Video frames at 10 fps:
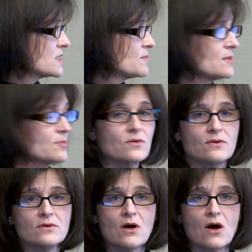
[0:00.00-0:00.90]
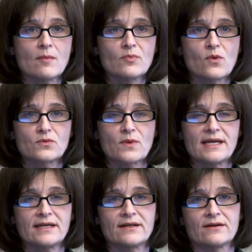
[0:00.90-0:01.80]
key people on board
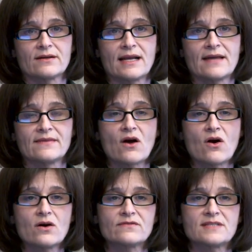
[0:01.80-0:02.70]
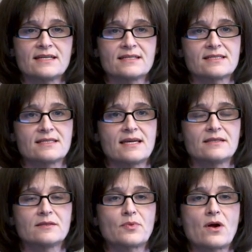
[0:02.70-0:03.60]
right here. And they all have taken a stake
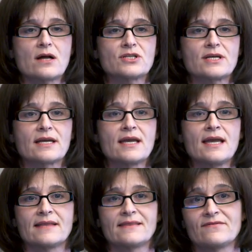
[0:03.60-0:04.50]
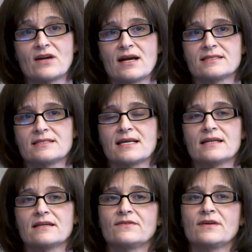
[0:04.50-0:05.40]
in the project, and they've got
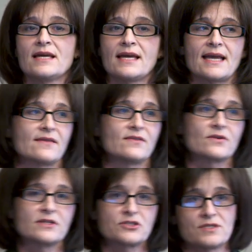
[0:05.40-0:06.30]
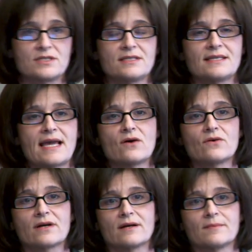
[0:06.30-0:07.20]
incentive, and they're interested in the
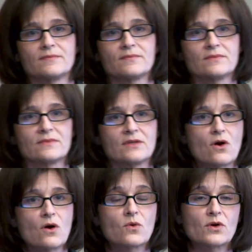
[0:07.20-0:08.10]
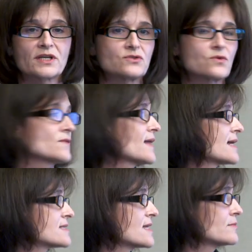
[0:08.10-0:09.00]
outcome. They're all working toward
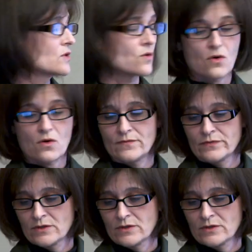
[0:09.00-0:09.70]
that same goal.